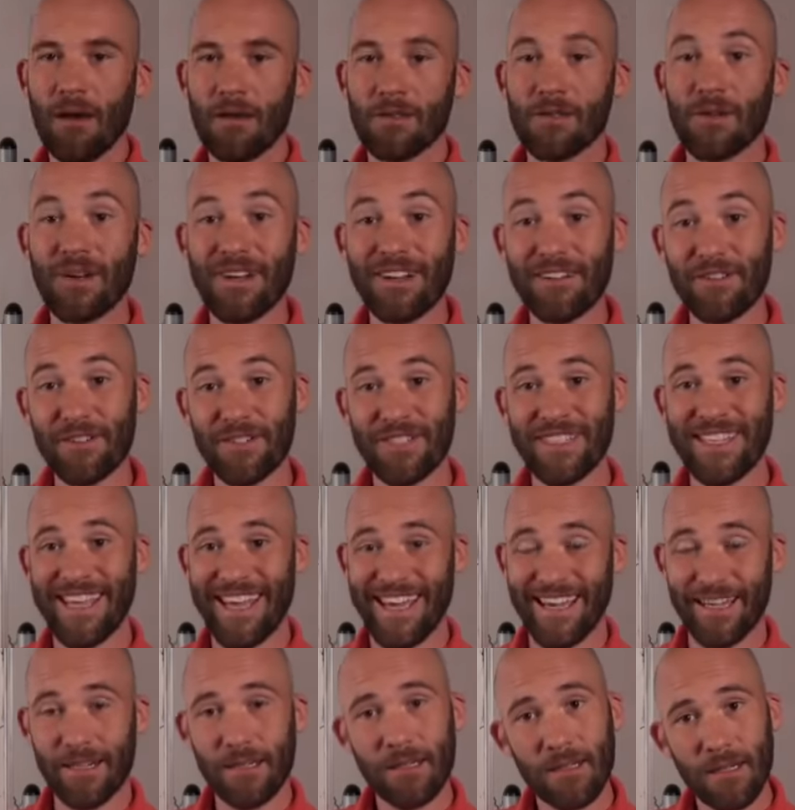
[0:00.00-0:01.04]
So to
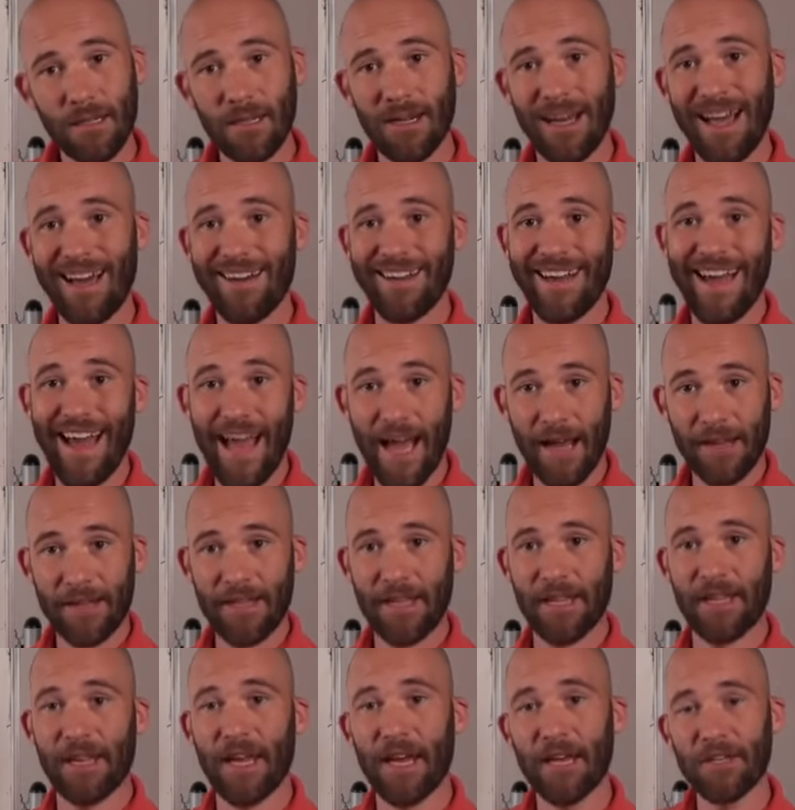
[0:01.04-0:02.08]
understand how to hack
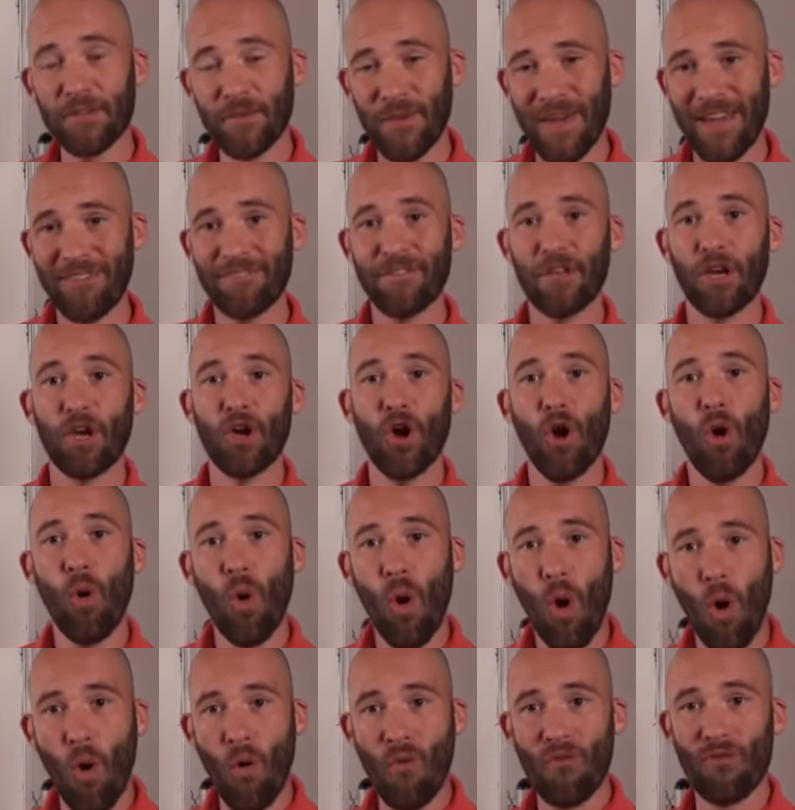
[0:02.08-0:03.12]
DNS, we have to
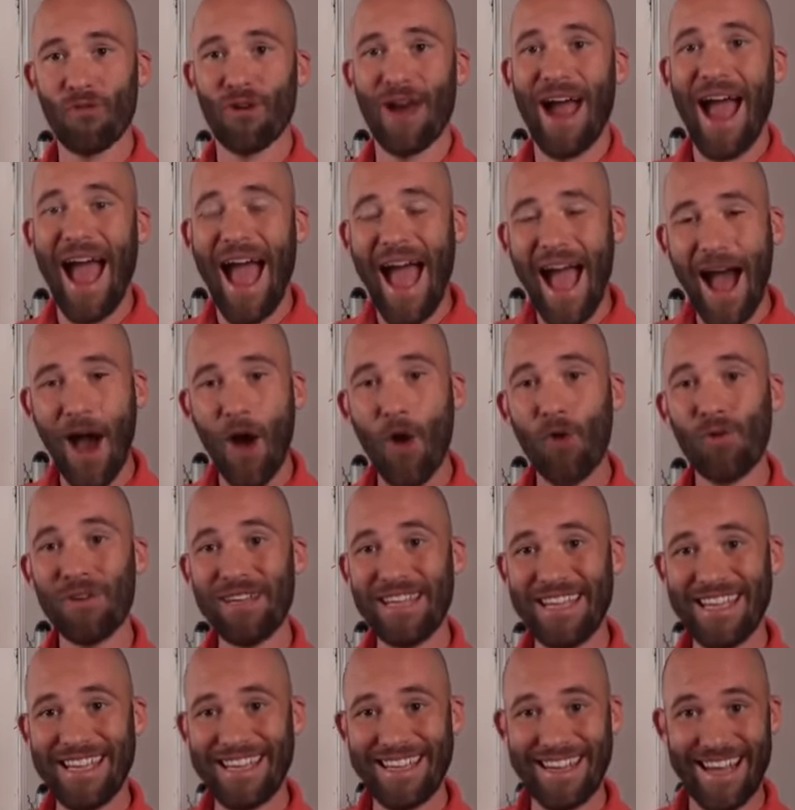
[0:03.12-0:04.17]
go over how
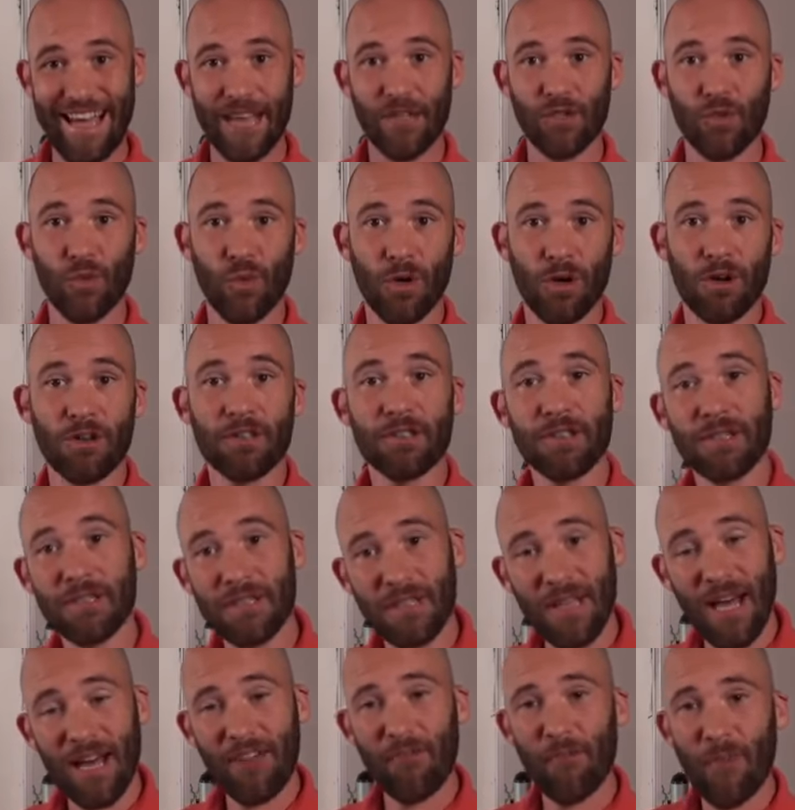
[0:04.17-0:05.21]
DNS works, because
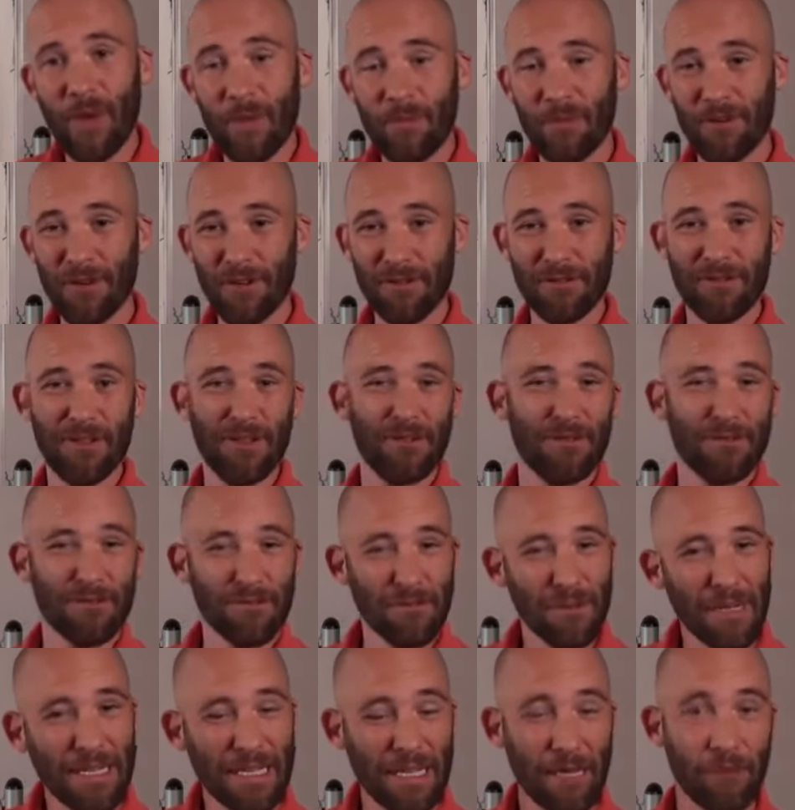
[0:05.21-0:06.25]
a lot of people don't
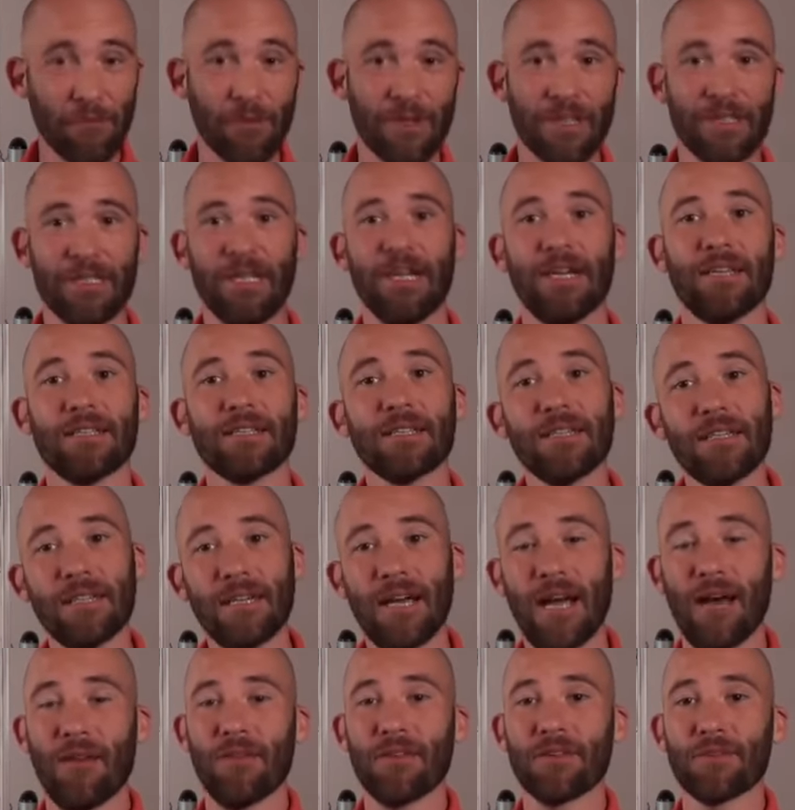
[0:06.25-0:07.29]
really realize
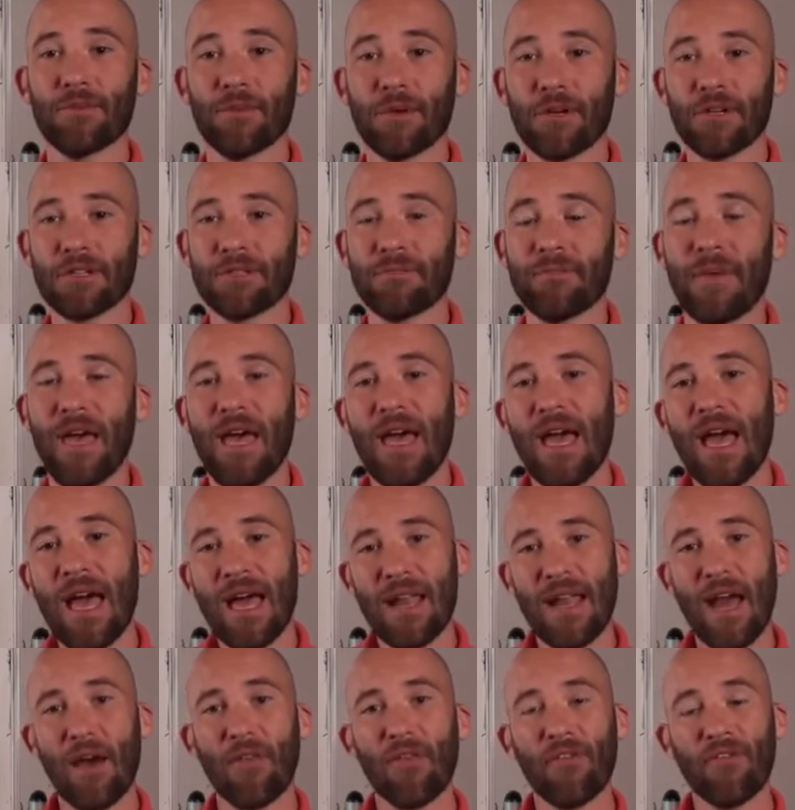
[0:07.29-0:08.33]
how this works.
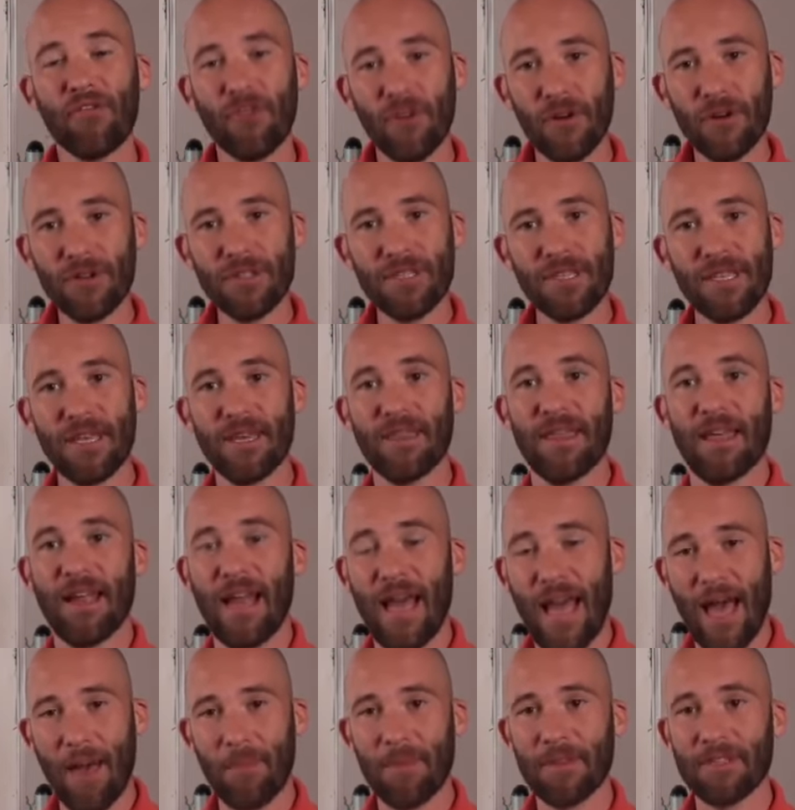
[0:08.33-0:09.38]
Now, the first thing that
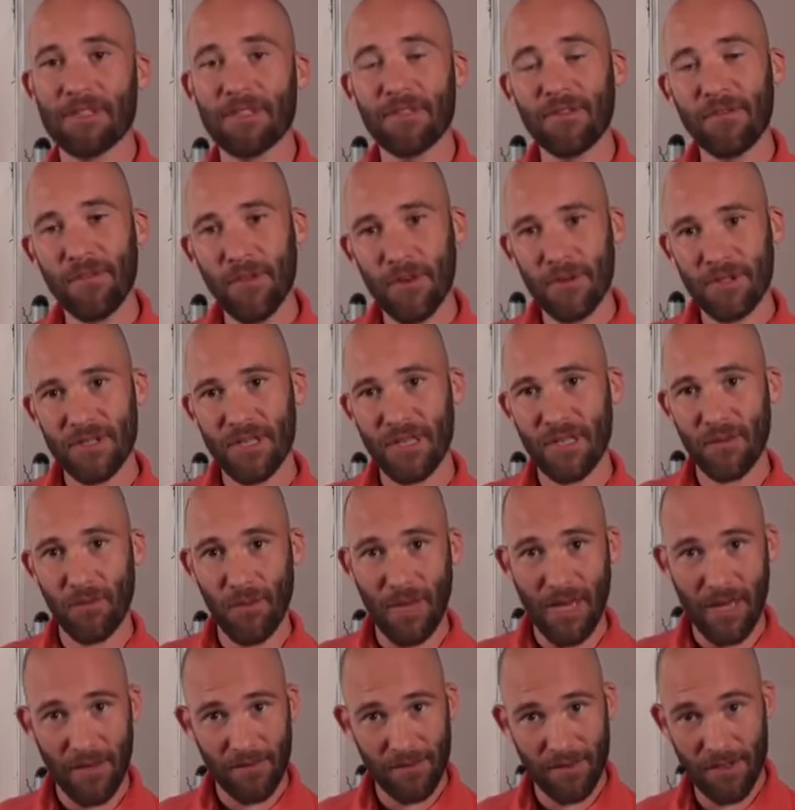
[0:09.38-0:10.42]
happens, and the first thing that
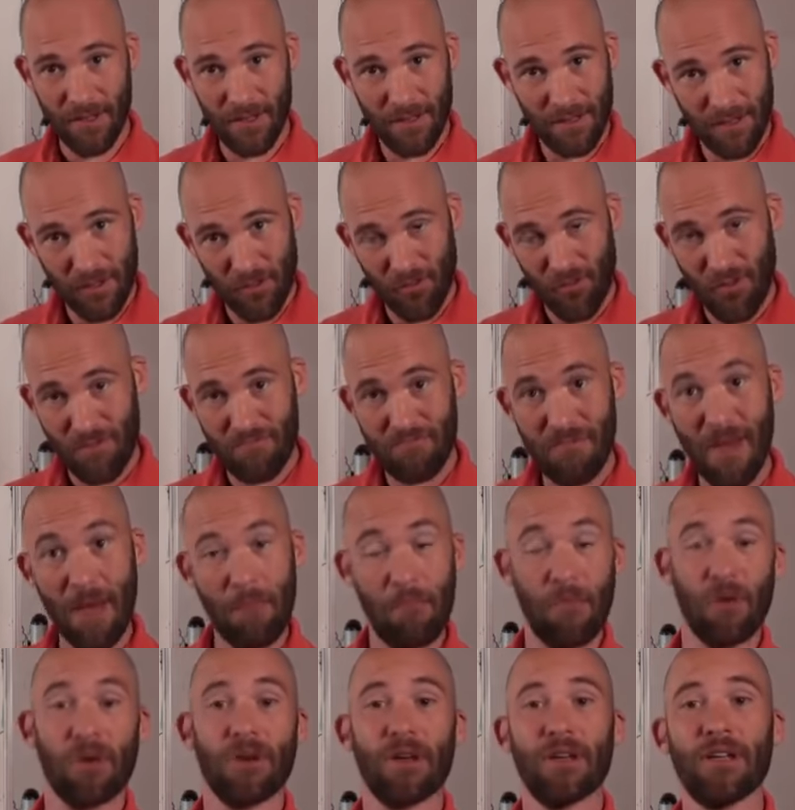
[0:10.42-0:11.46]
we have to
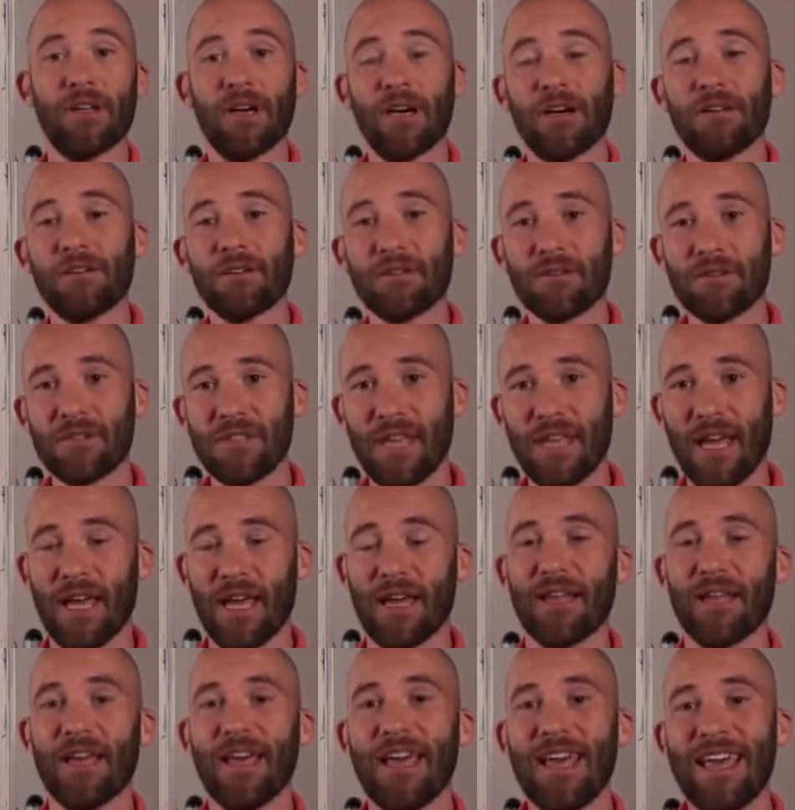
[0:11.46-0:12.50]
remember and to
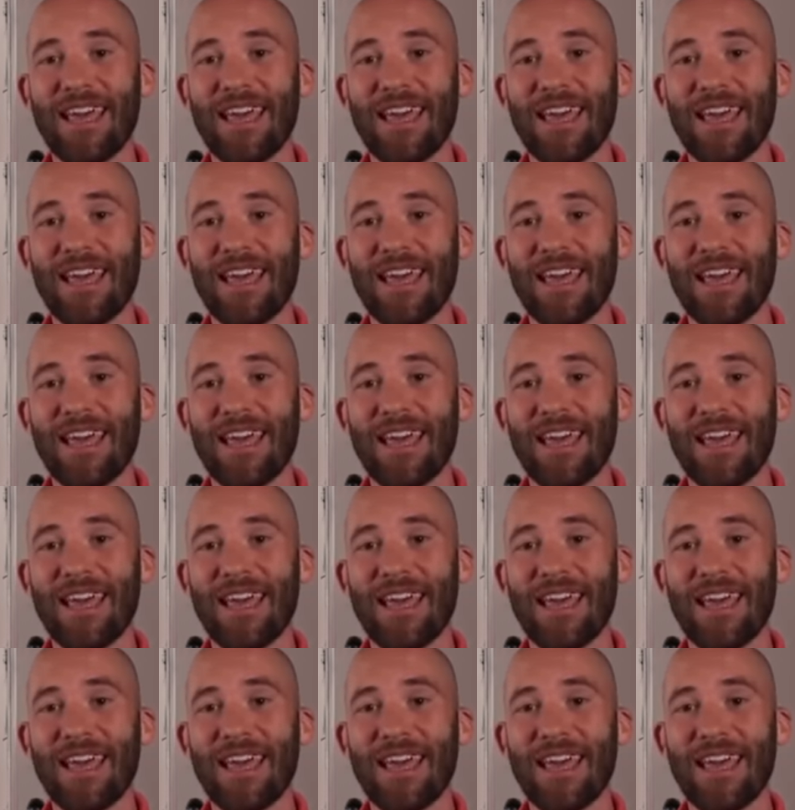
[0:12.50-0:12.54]
understand,